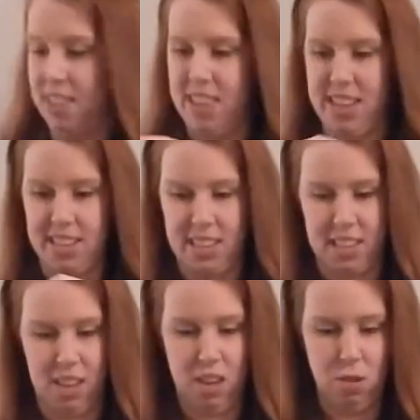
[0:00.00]
this
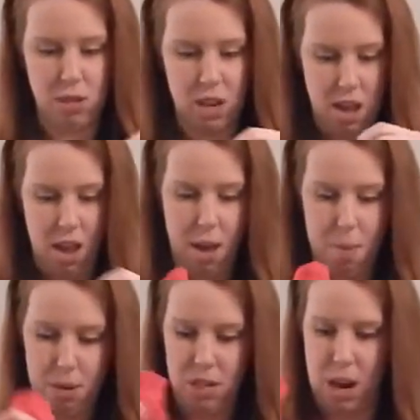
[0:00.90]
cute
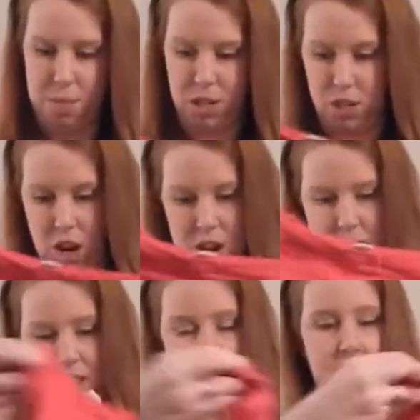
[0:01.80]
pajama
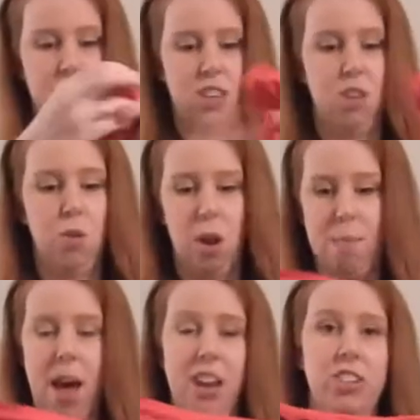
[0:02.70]
shirt. It says "You are
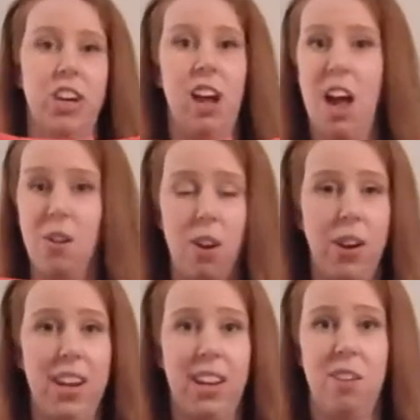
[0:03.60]
magic." I don't know.
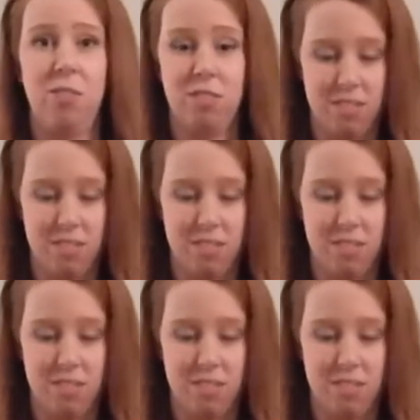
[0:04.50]
I didn't get it for the